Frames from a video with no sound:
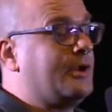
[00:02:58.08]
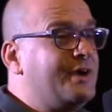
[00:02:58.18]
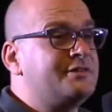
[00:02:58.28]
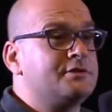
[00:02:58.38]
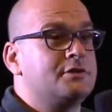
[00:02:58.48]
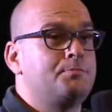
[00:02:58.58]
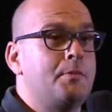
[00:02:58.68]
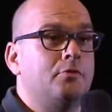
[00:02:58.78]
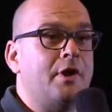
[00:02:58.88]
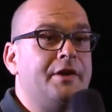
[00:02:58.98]
licenses
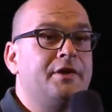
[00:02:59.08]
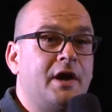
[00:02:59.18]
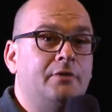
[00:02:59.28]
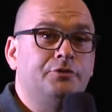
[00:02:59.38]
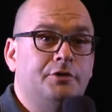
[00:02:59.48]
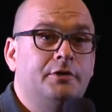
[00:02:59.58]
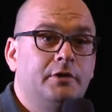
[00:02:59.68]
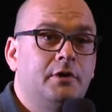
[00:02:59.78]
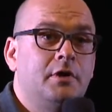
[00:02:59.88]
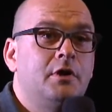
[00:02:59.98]
people encounter.
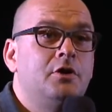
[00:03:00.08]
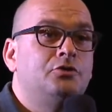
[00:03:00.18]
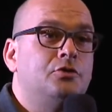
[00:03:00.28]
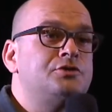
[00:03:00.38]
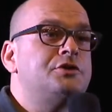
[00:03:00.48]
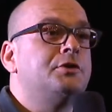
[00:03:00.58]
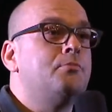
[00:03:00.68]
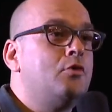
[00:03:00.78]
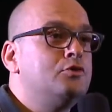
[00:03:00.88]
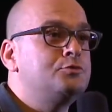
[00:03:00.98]
Those are the
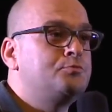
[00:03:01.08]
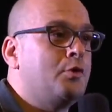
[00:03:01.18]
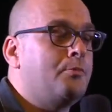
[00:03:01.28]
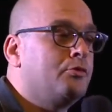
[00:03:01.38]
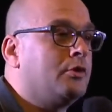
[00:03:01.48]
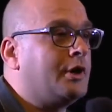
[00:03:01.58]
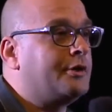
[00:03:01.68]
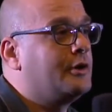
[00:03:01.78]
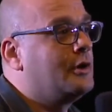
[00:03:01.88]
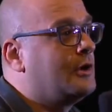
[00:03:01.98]
most
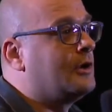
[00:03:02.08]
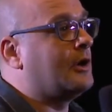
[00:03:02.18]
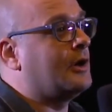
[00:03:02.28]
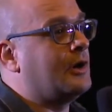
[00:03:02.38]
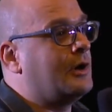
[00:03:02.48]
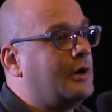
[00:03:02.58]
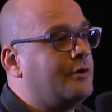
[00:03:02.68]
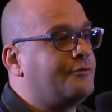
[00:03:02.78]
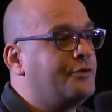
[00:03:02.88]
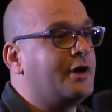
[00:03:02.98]
popular
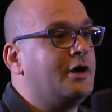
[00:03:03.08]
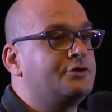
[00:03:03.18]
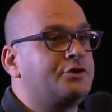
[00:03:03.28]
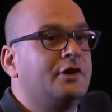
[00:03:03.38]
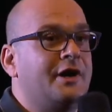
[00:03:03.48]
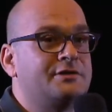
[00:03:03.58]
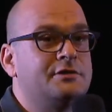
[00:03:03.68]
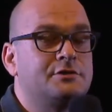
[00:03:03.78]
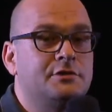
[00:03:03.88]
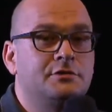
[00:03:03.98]
free culture
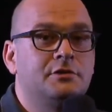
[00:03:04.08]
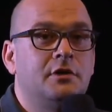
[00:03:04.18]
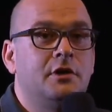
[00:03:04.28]
licenses